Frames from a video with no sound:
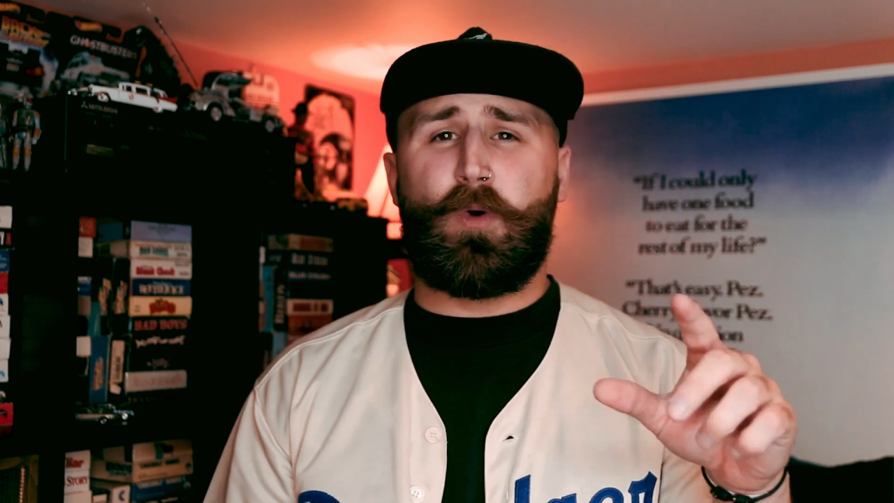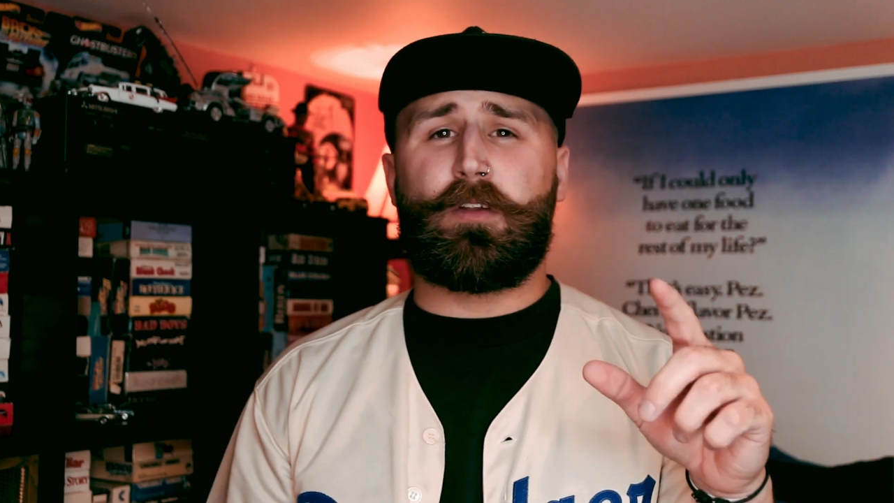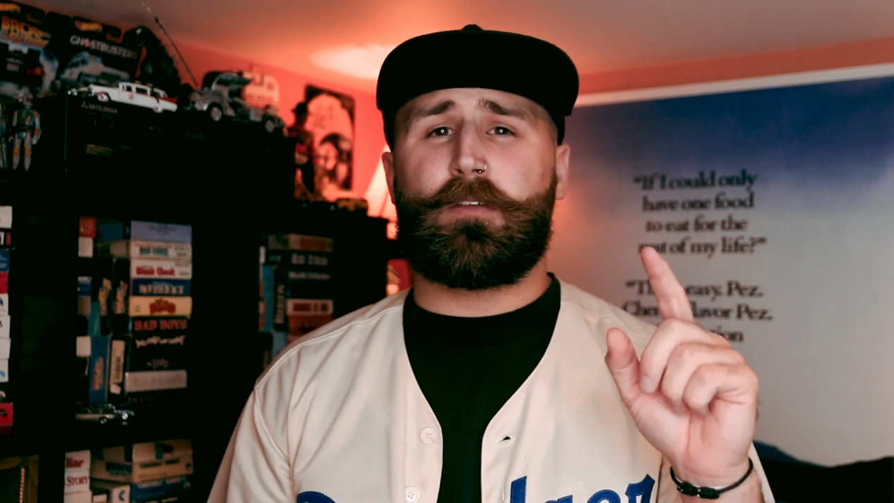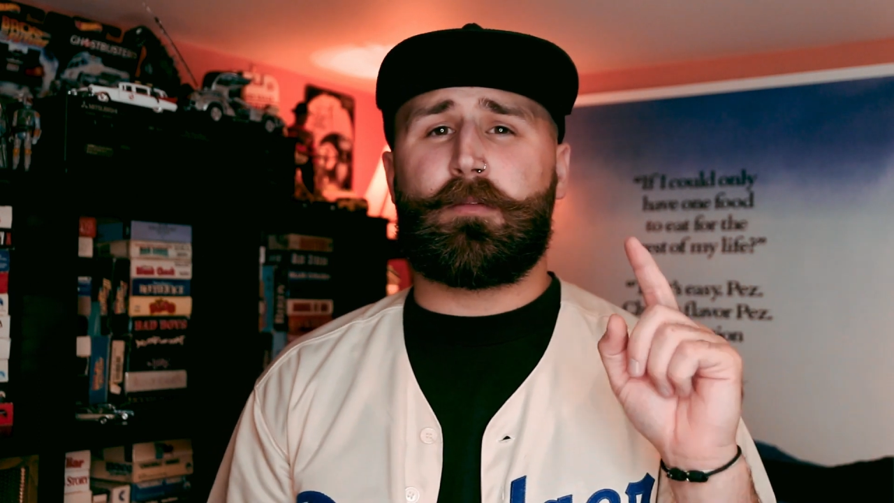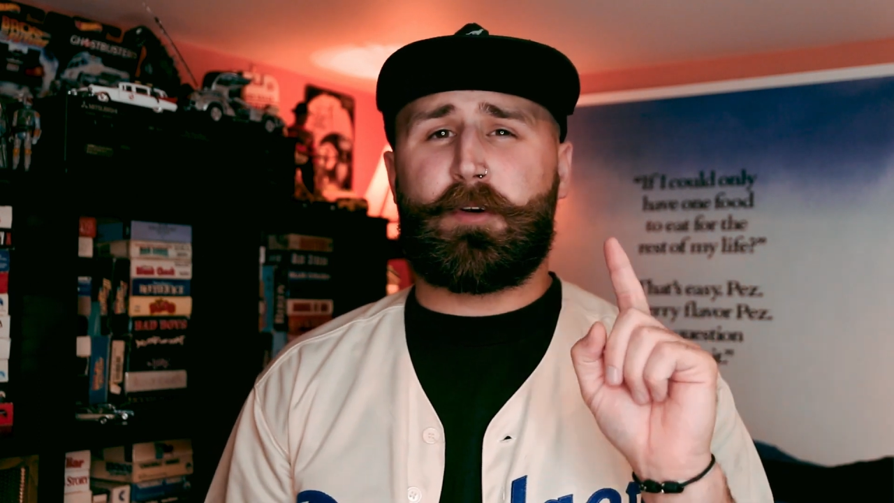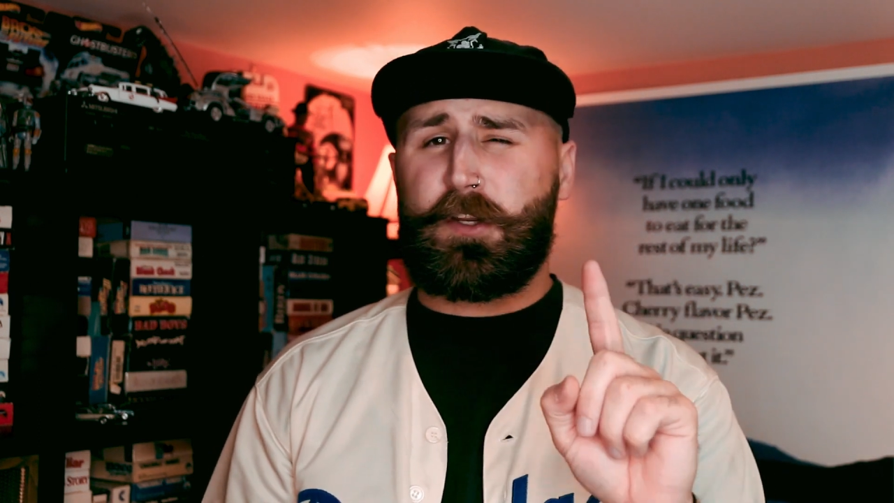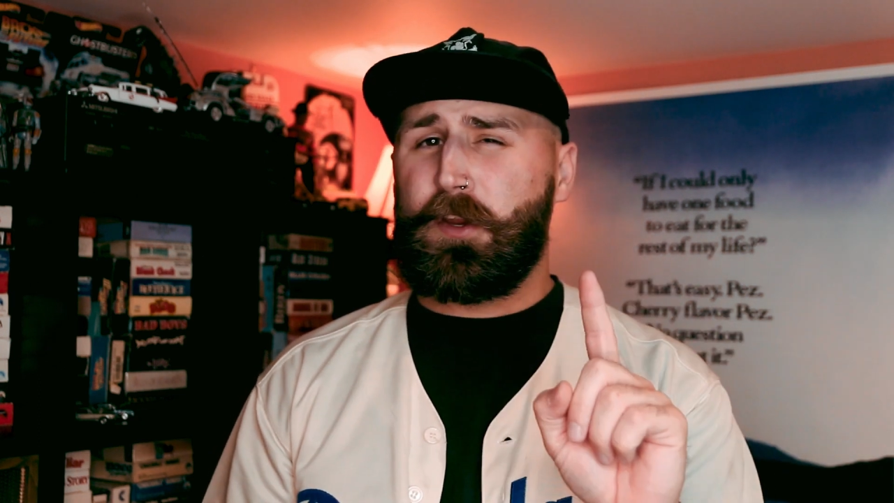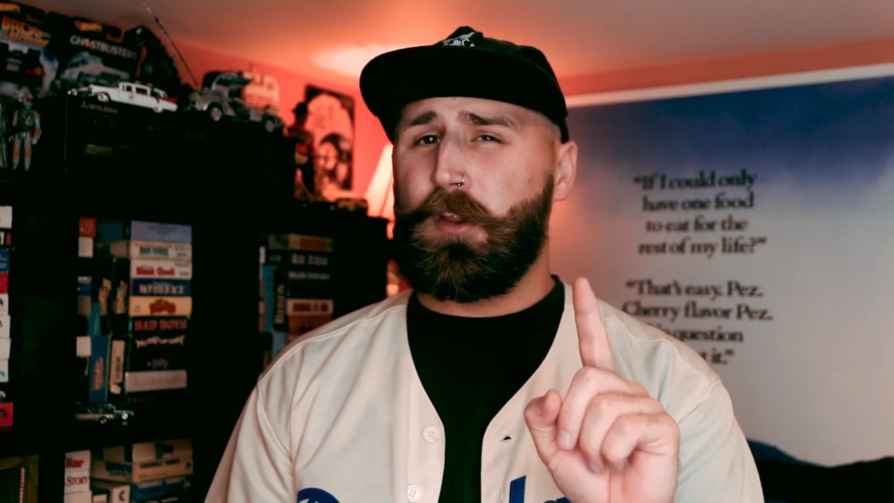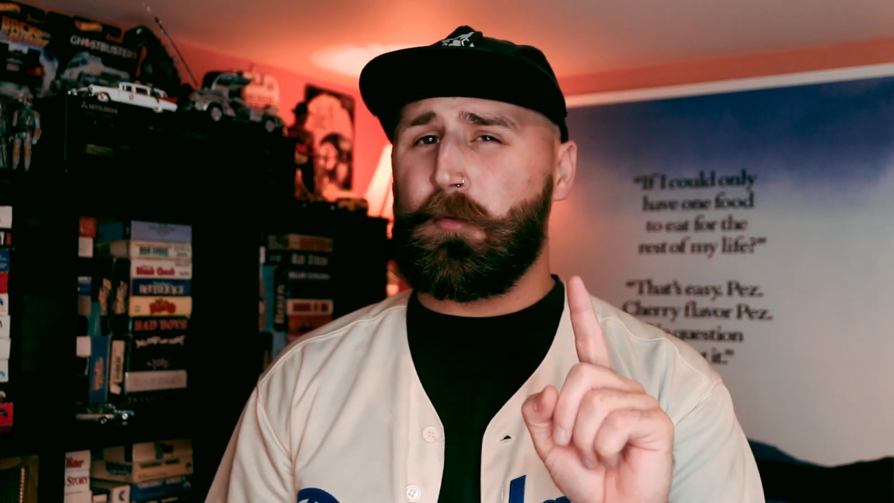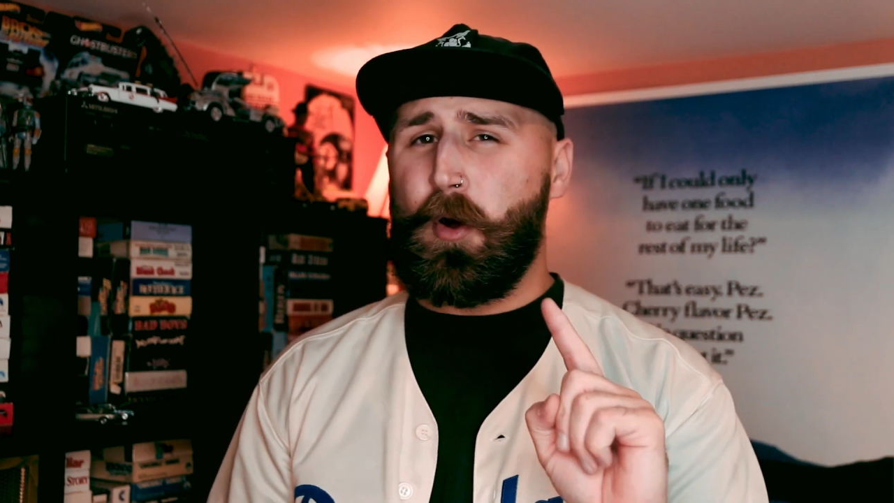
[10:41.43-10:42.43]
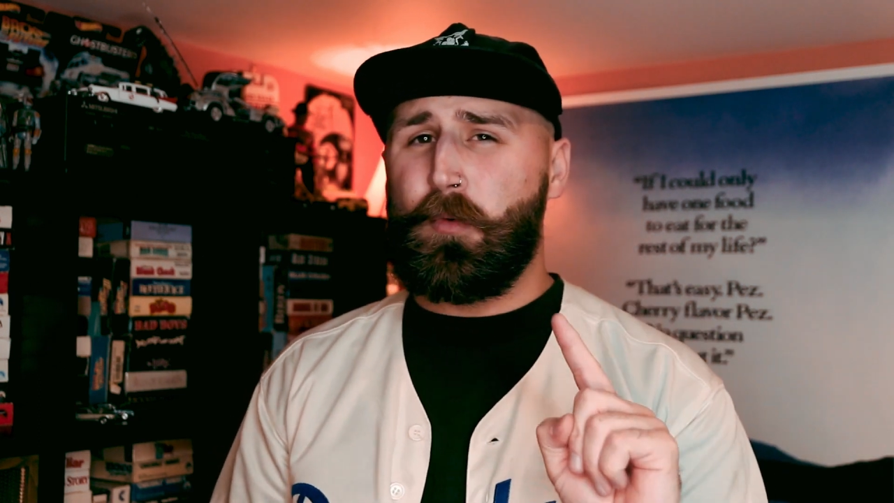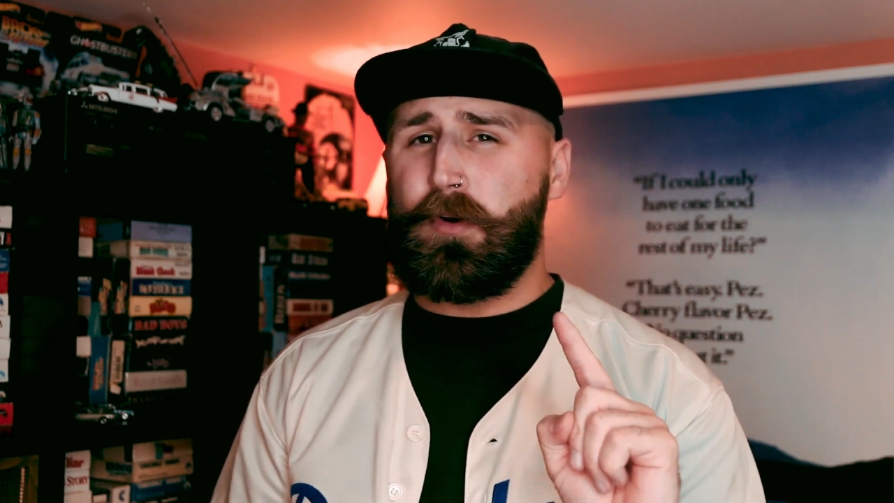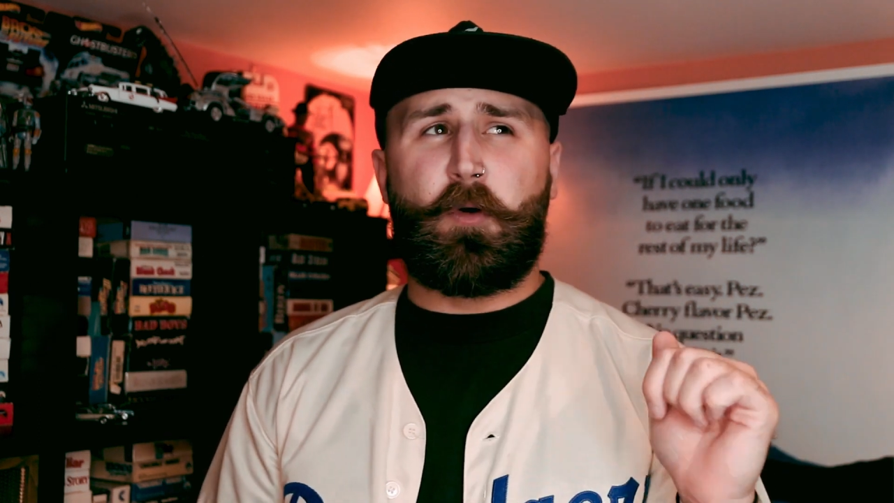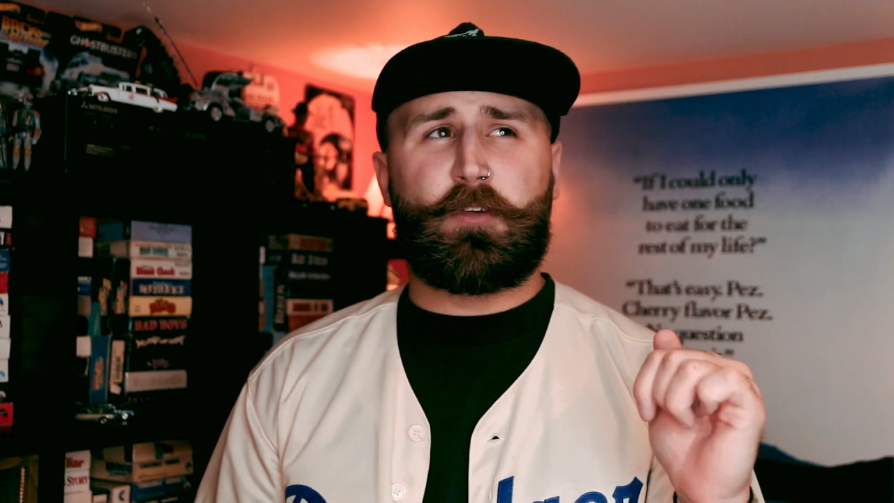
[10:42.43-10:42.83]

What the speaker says: one particular boat,